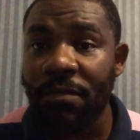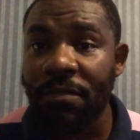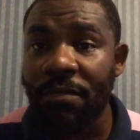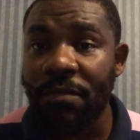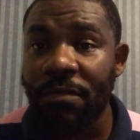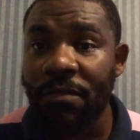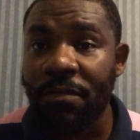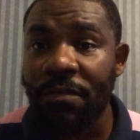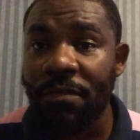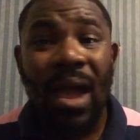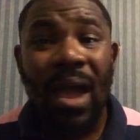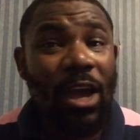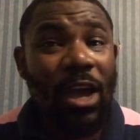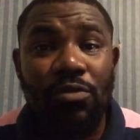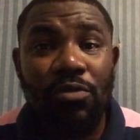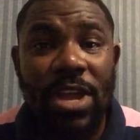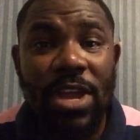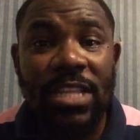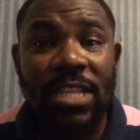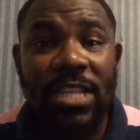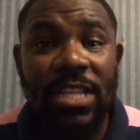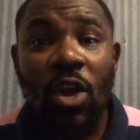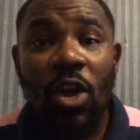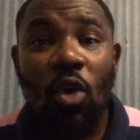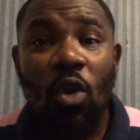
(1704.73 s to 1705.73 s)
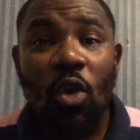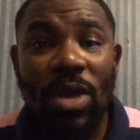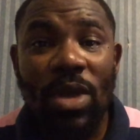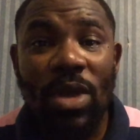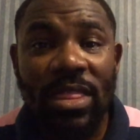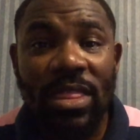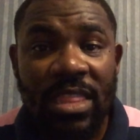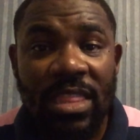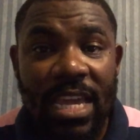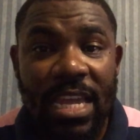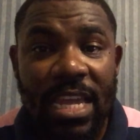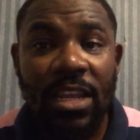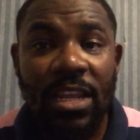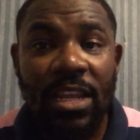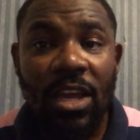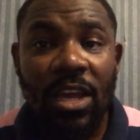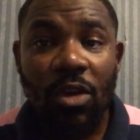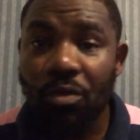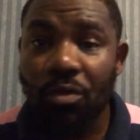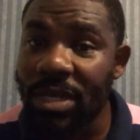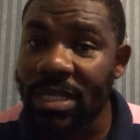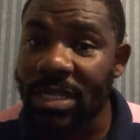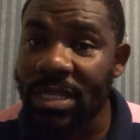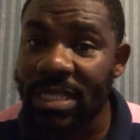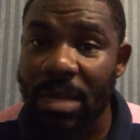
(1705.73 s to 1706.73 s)
I operate
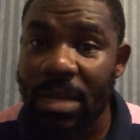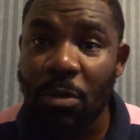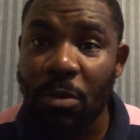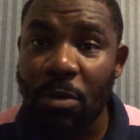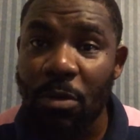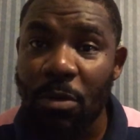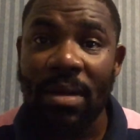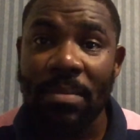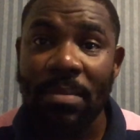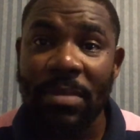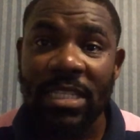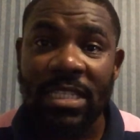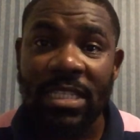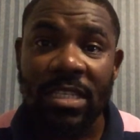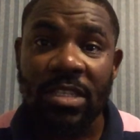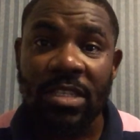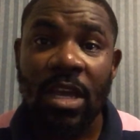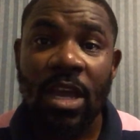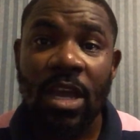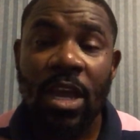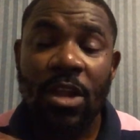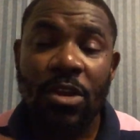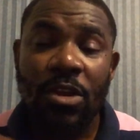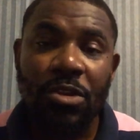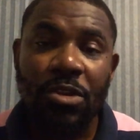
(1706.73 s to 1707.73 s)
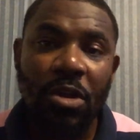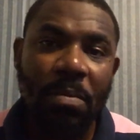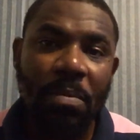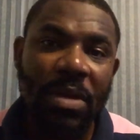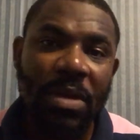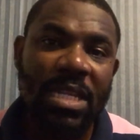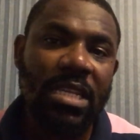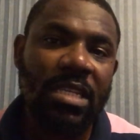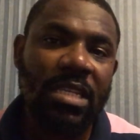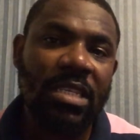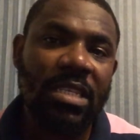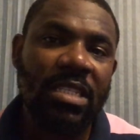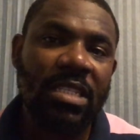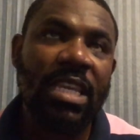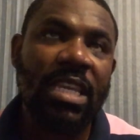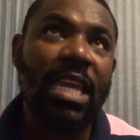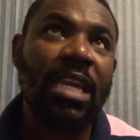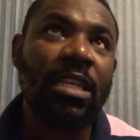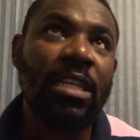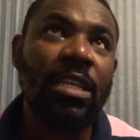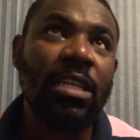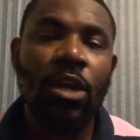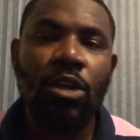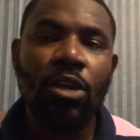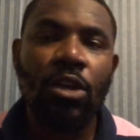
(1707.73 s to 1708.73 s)
within reasonable parameters. Nobody is
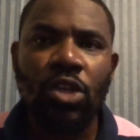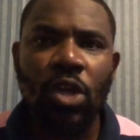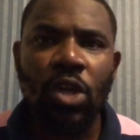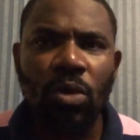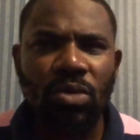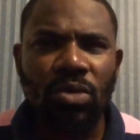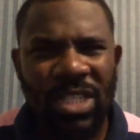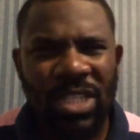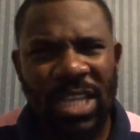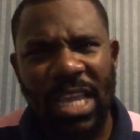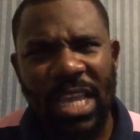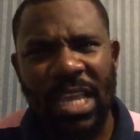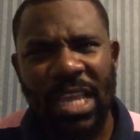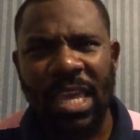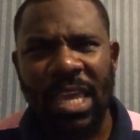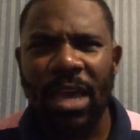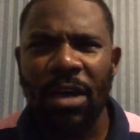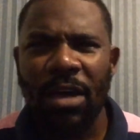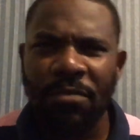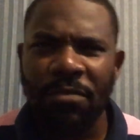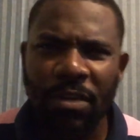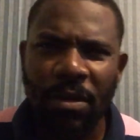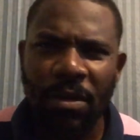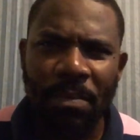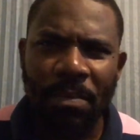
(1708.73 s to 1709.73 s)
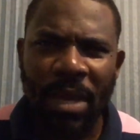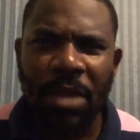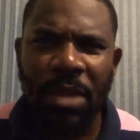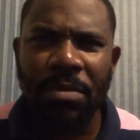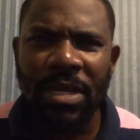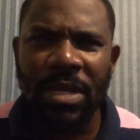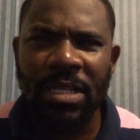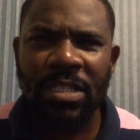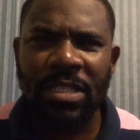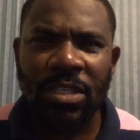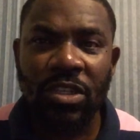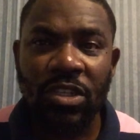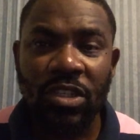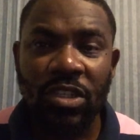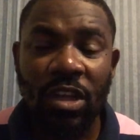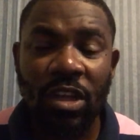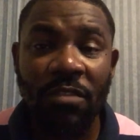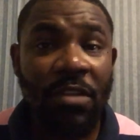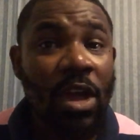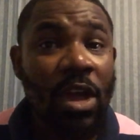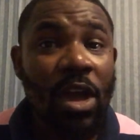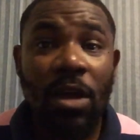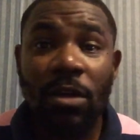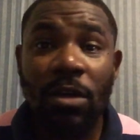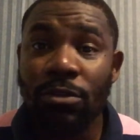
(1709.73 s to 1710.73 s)
saying don't take care of your parents and
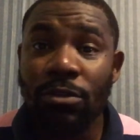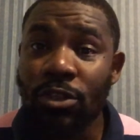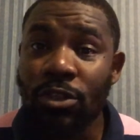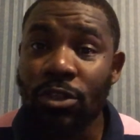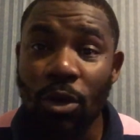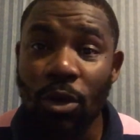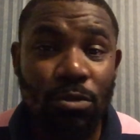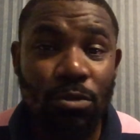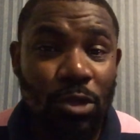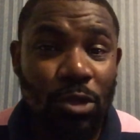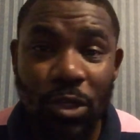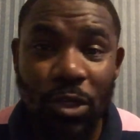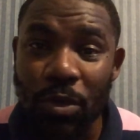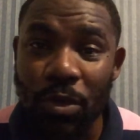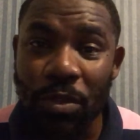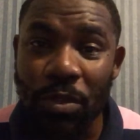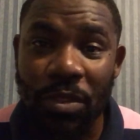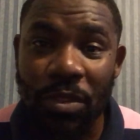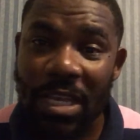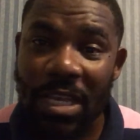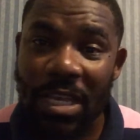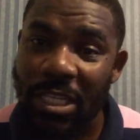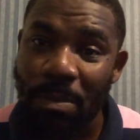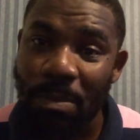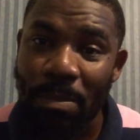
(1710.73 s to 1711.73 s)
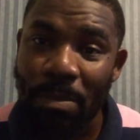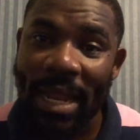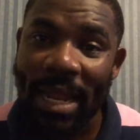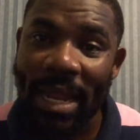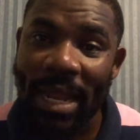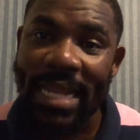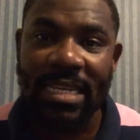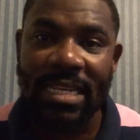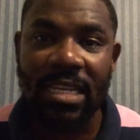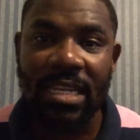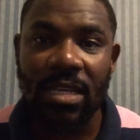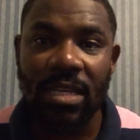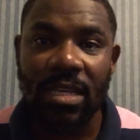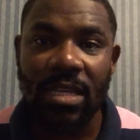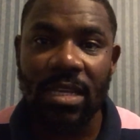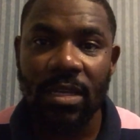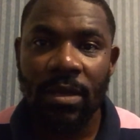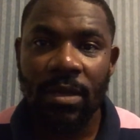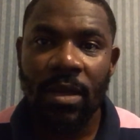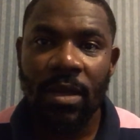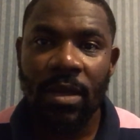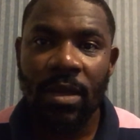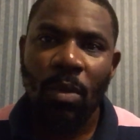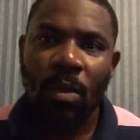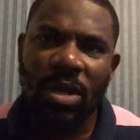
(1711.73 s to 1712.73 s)
stuff. Don't do things blindly.
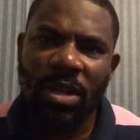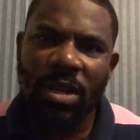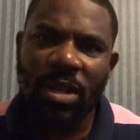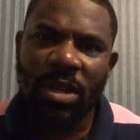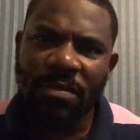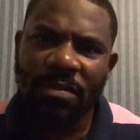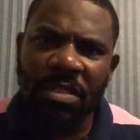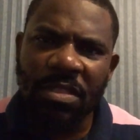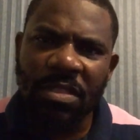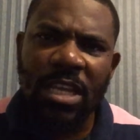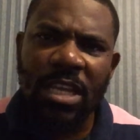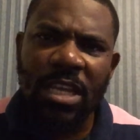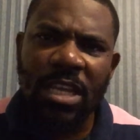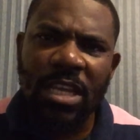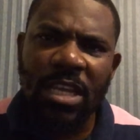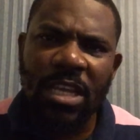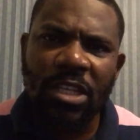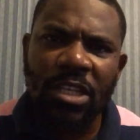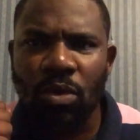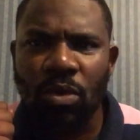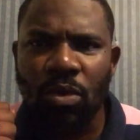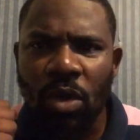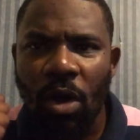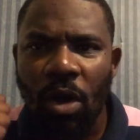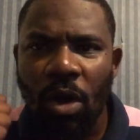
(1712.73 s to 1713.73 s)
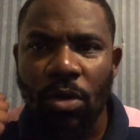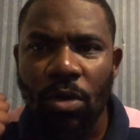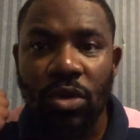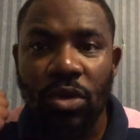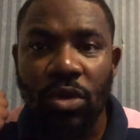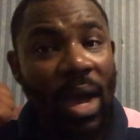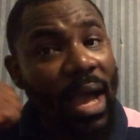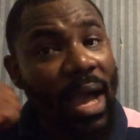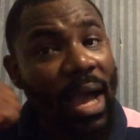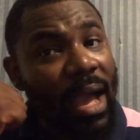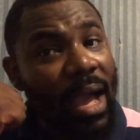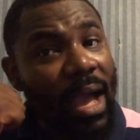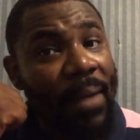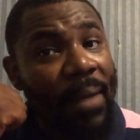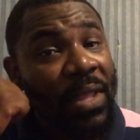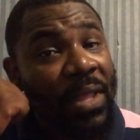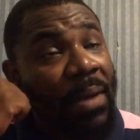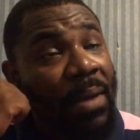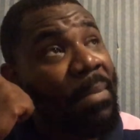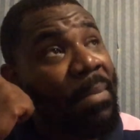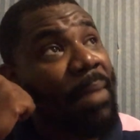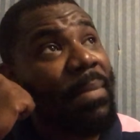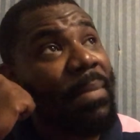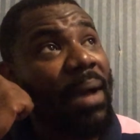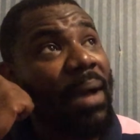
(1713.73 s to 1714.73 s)
One of the things somebody will call you,
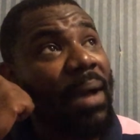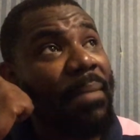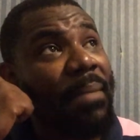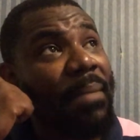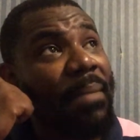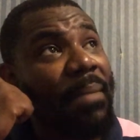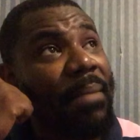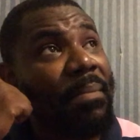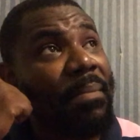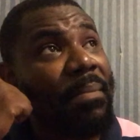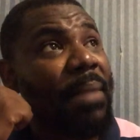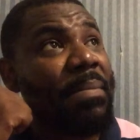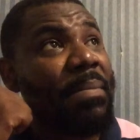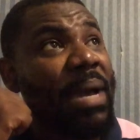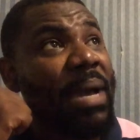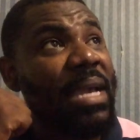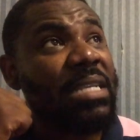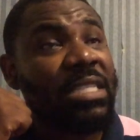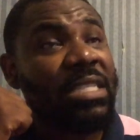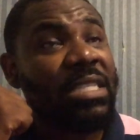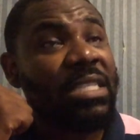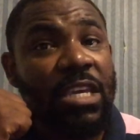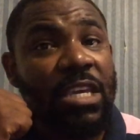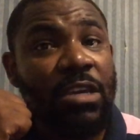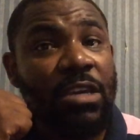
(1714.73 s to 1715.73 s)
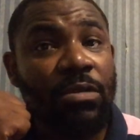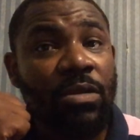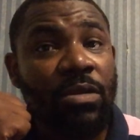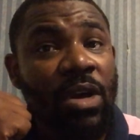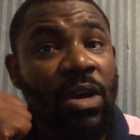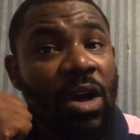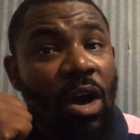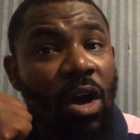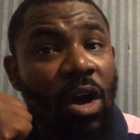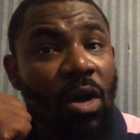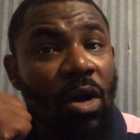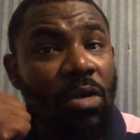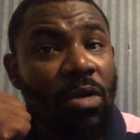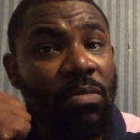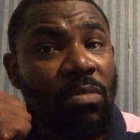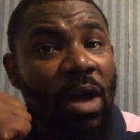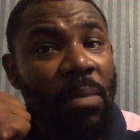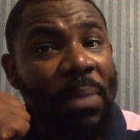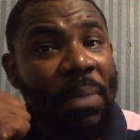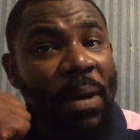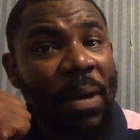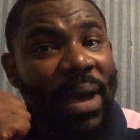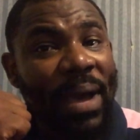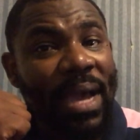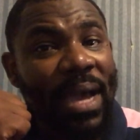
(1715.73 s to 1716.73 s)
mama is ill.
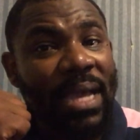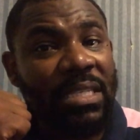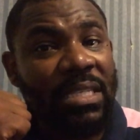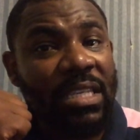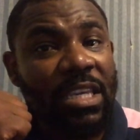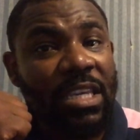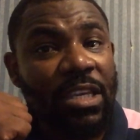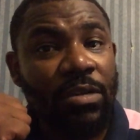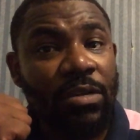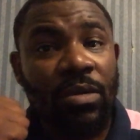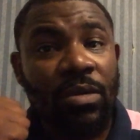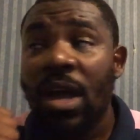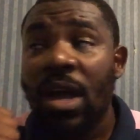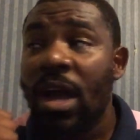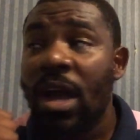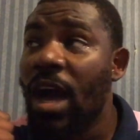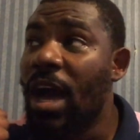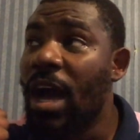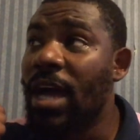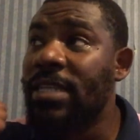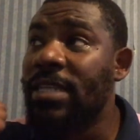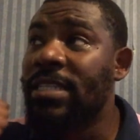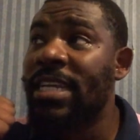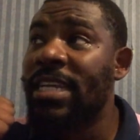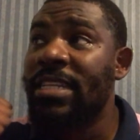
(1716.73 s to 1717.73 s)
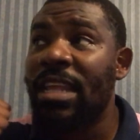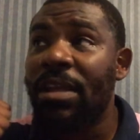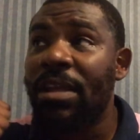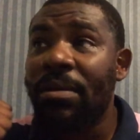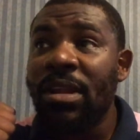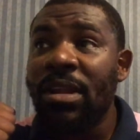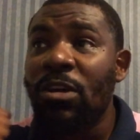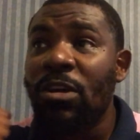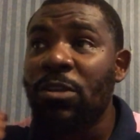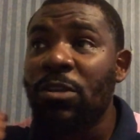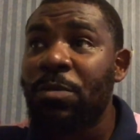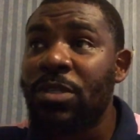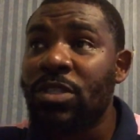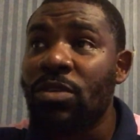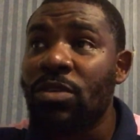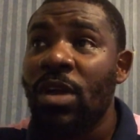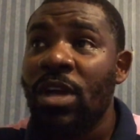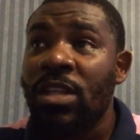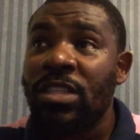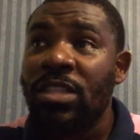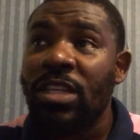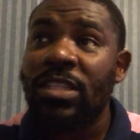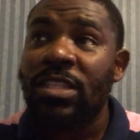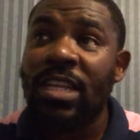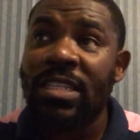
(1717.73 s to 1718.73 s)
Oh, papa is ill. They're in
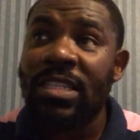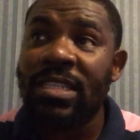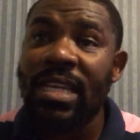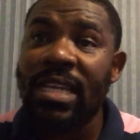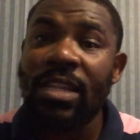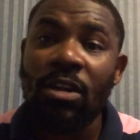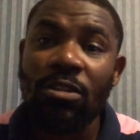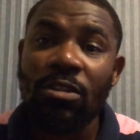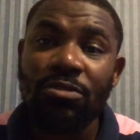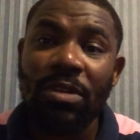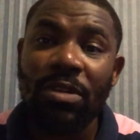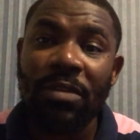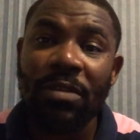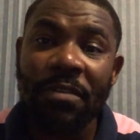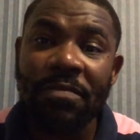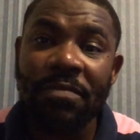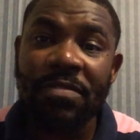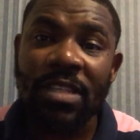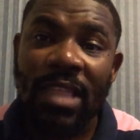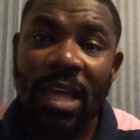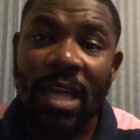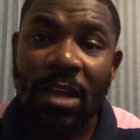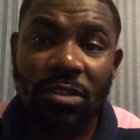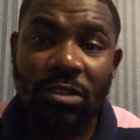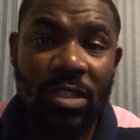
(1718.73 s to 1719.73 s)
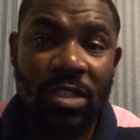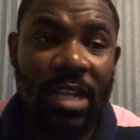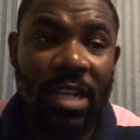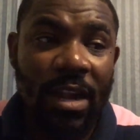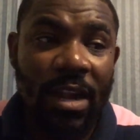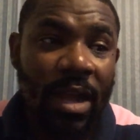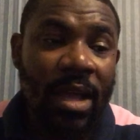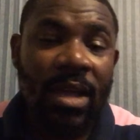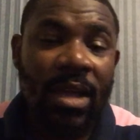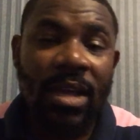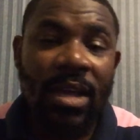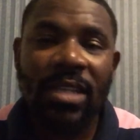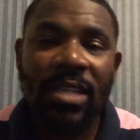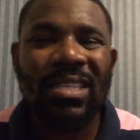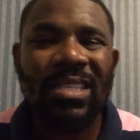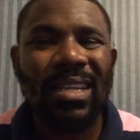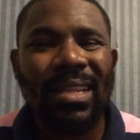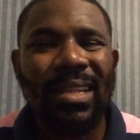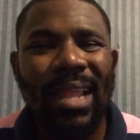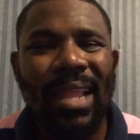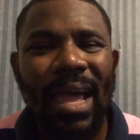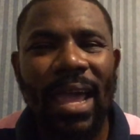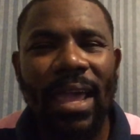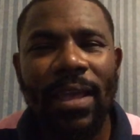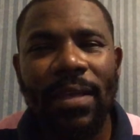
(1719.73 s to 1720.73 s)
hospital. They said 150,000 naira.
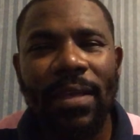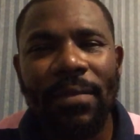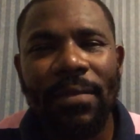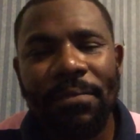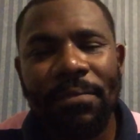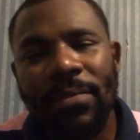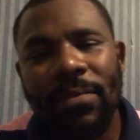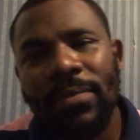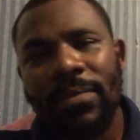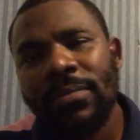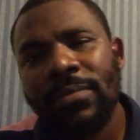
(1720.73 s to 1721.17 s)
It's a lie.